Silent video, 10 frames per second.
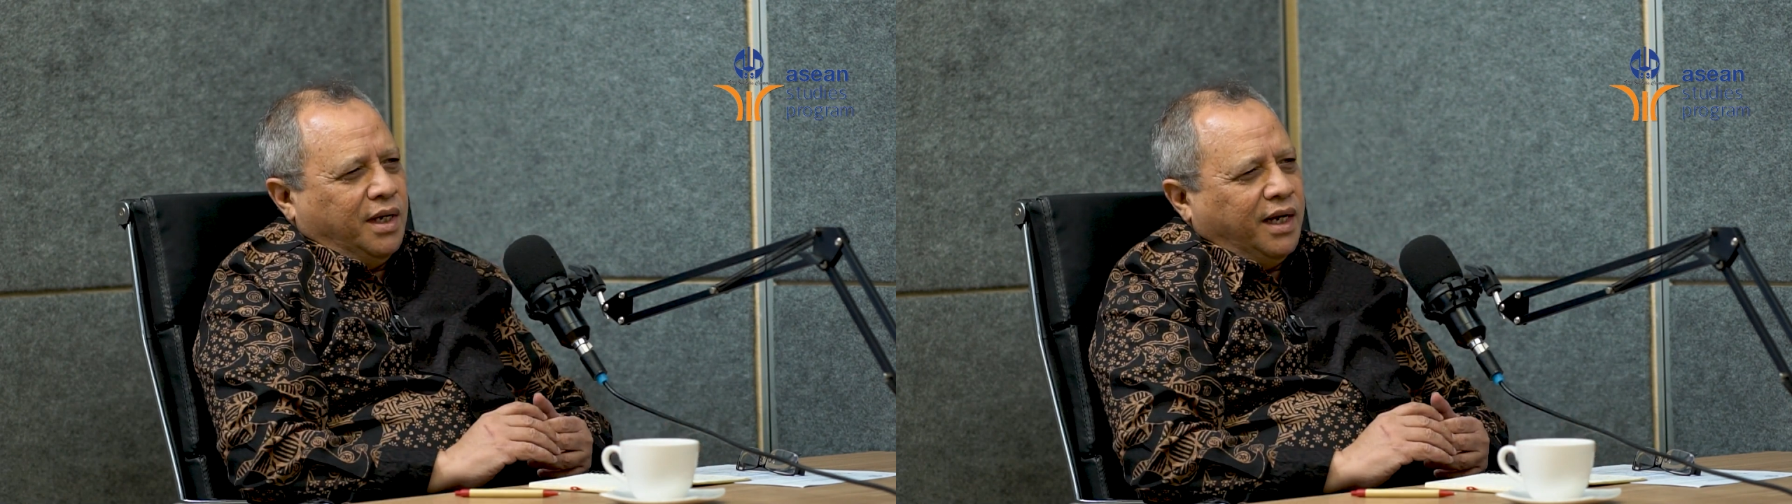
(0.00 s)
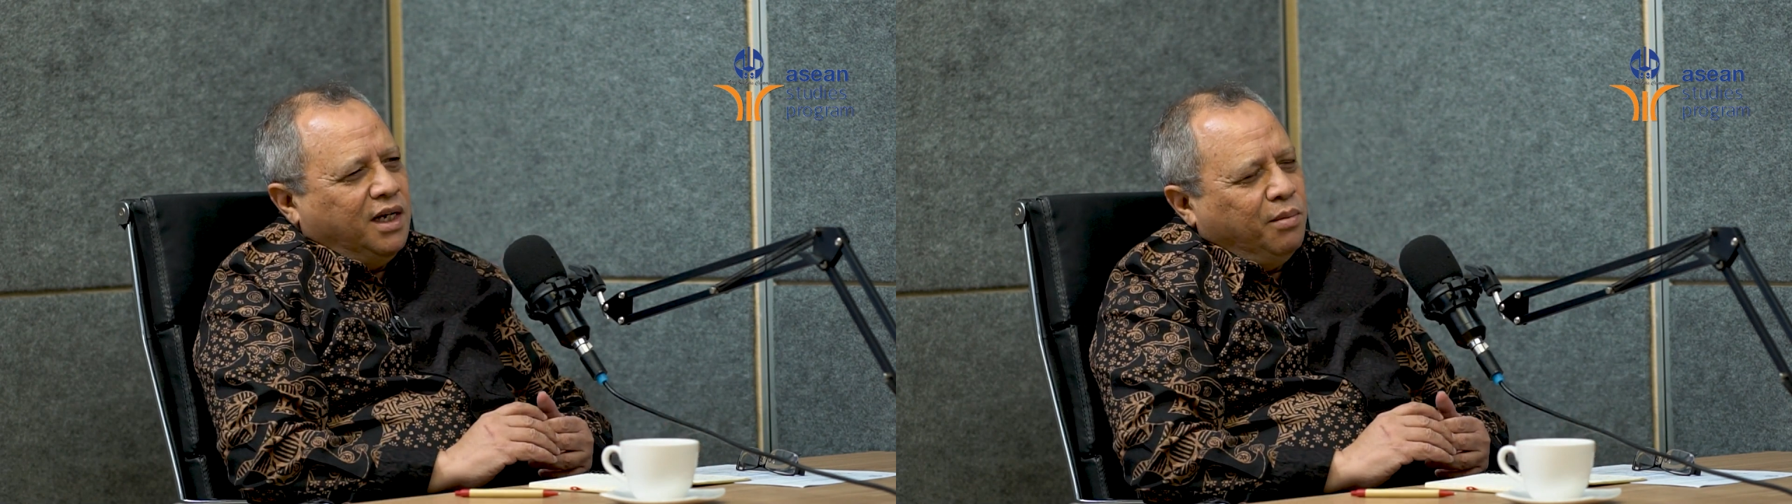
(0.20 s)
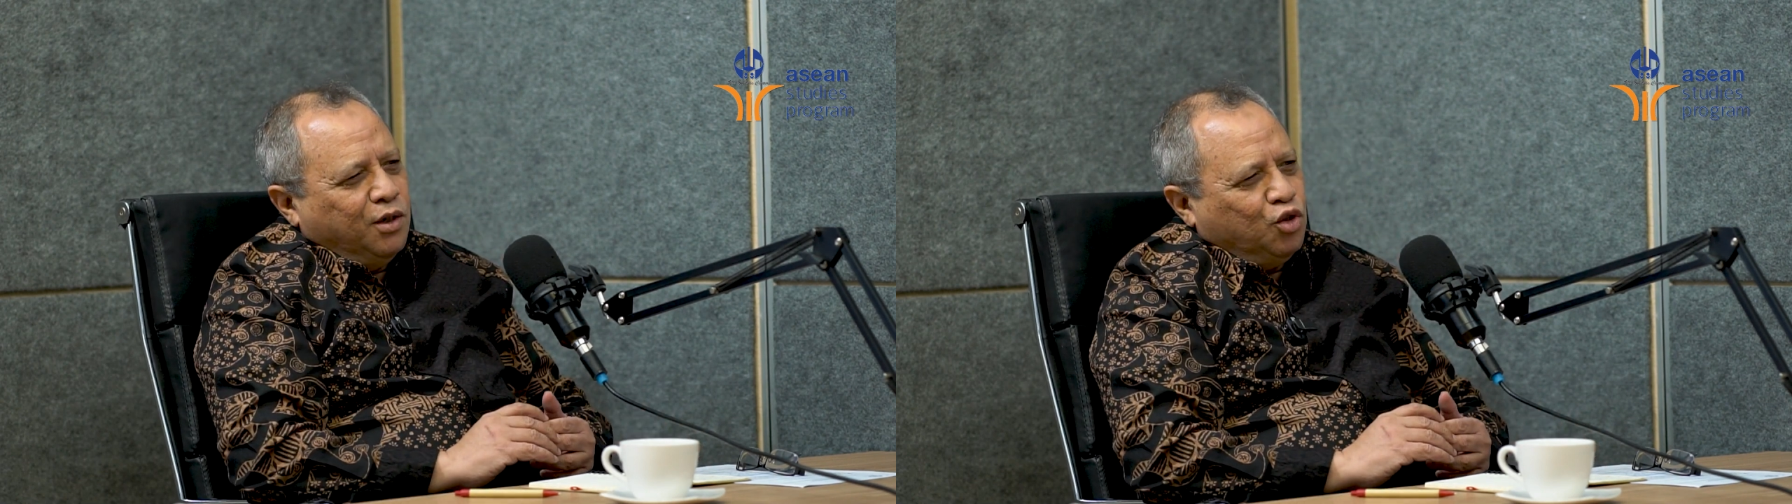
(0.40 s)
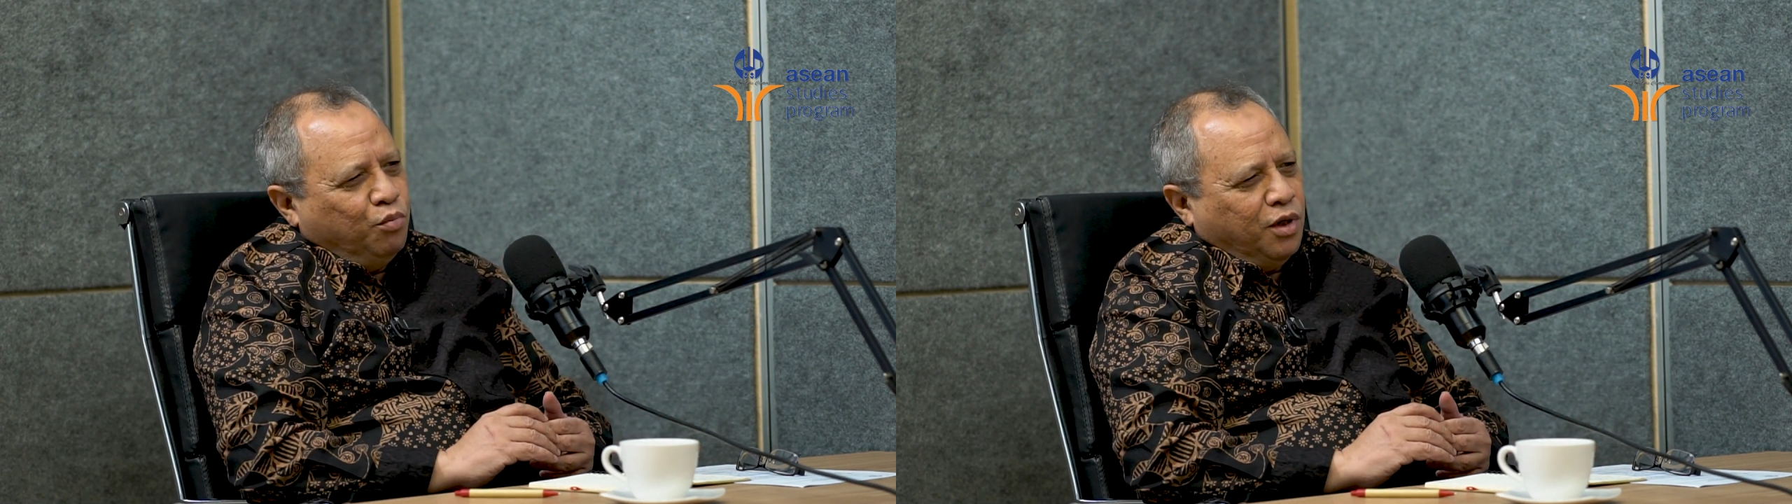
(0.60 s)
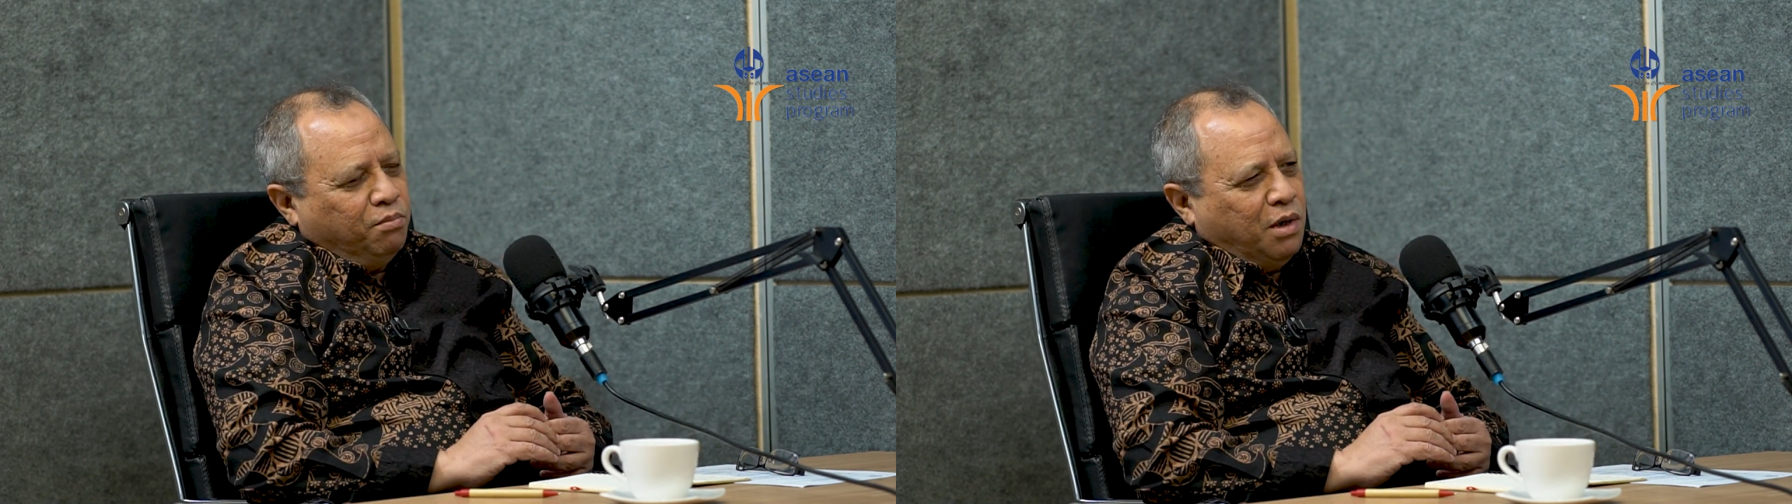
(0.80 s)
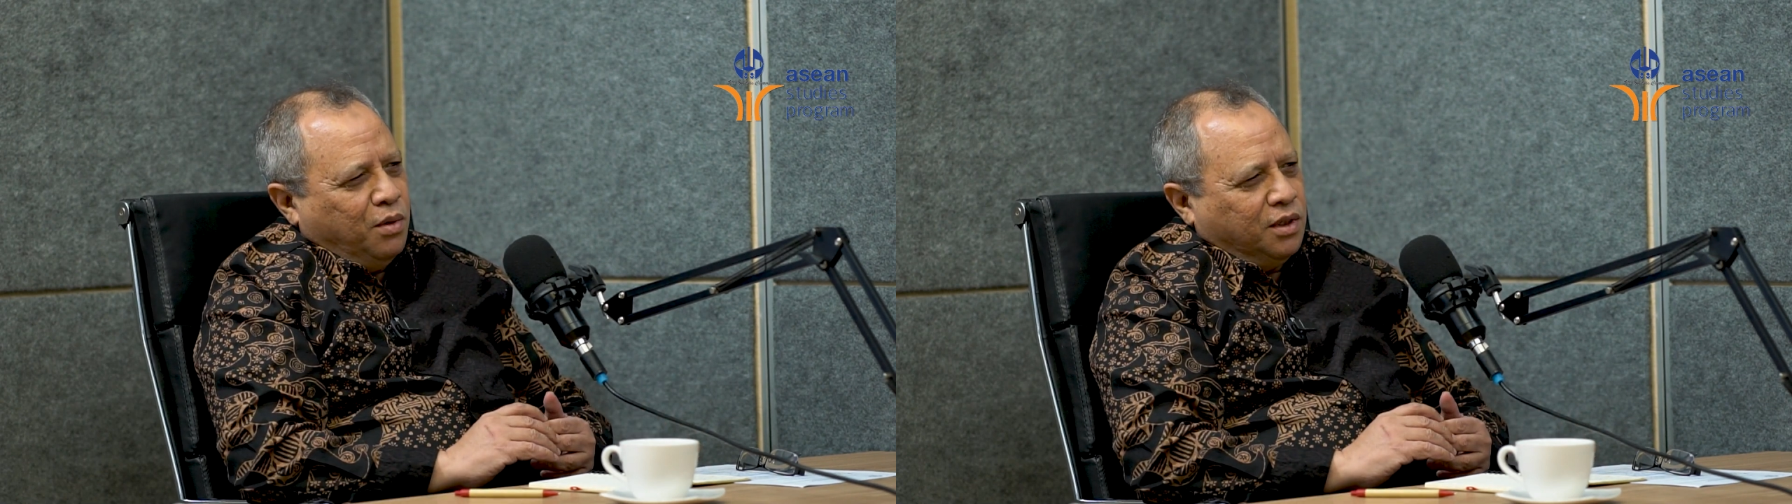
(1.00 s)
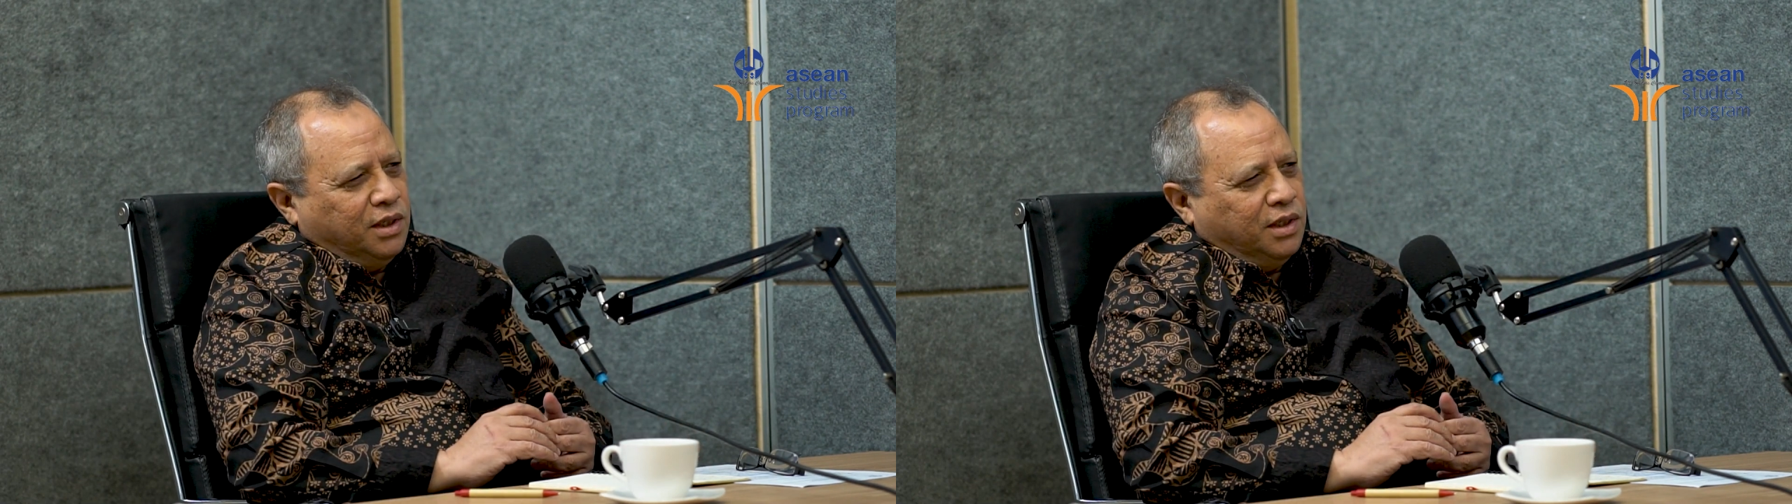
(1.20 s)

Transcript: credible superpower